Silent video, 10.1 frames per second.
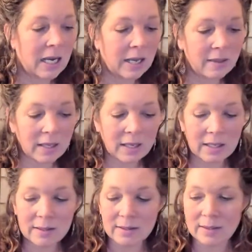I think
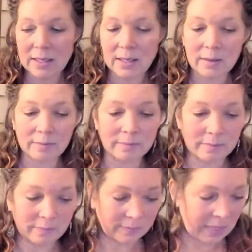it's
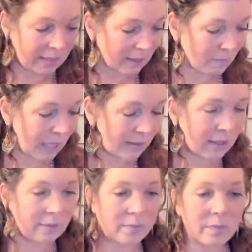
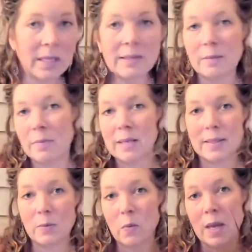amazing. It's
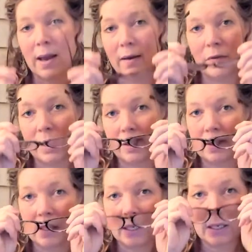amazing what we have here,
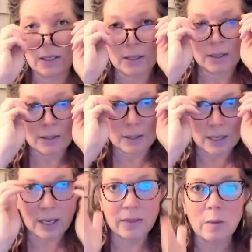
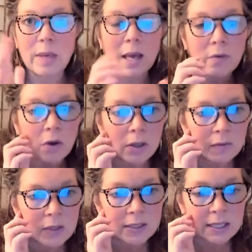and that we have all
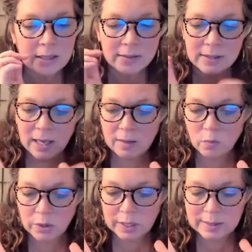of these decks that
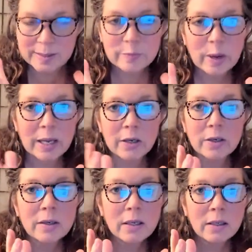were
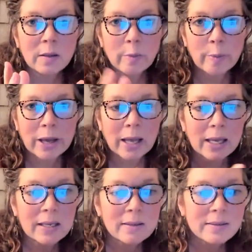inspired
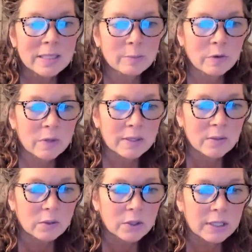by some of these
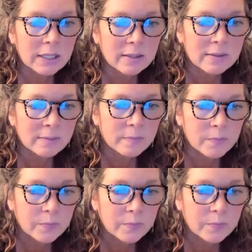older decks.